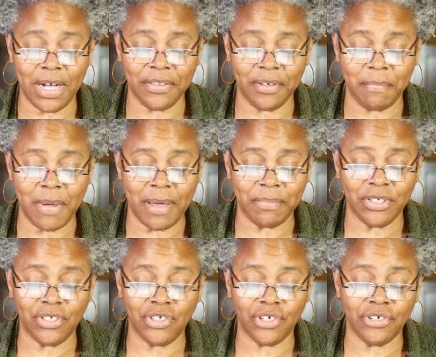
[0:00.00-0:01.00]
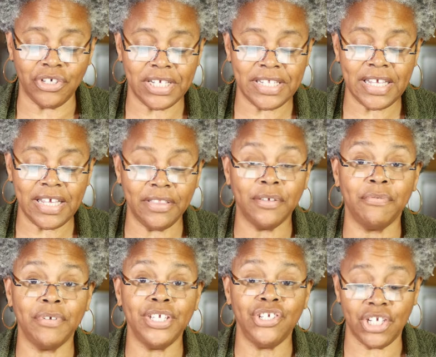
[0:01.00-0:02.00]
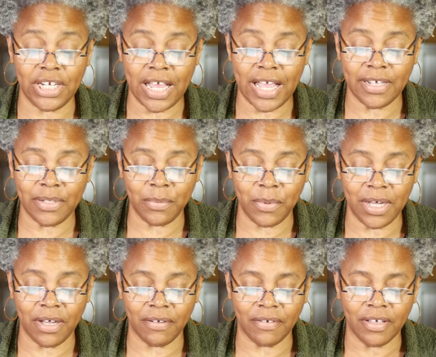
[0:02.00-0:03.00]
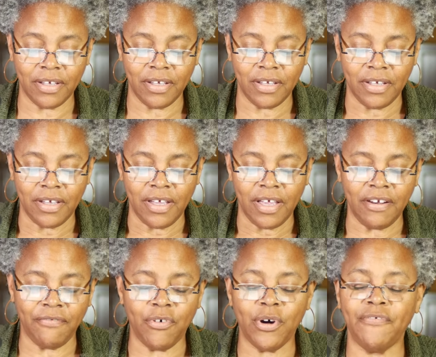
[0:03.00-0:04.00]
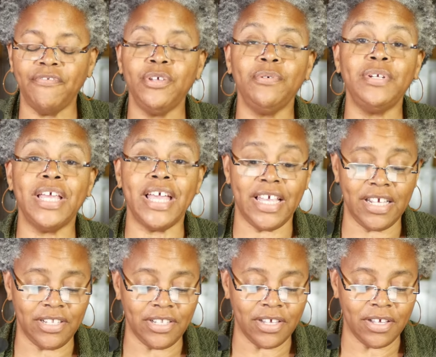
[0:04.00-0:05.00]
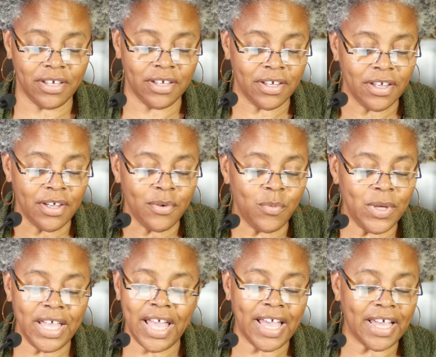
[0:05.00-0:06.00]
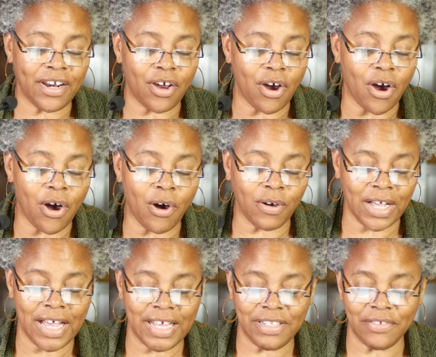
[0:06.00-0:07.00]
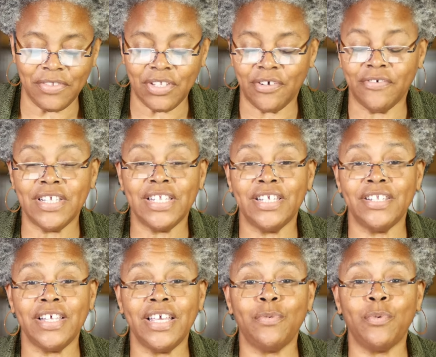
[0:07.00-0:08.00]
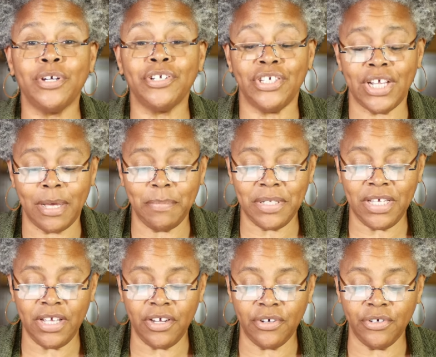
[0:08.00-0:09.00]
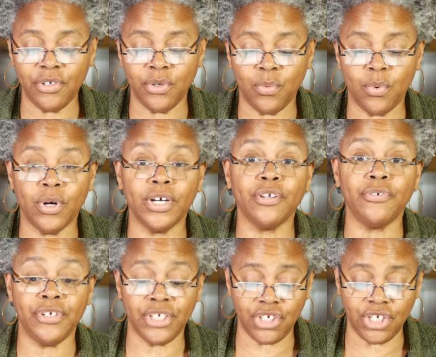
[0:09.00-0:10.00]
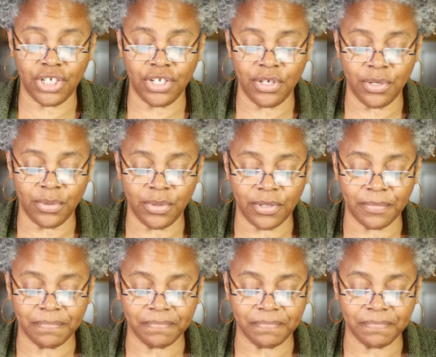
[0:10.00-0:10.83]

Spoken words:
other Baptist churches in the region as well. And for a few days, we had all kinds of services and workshops geared toward Christian youth.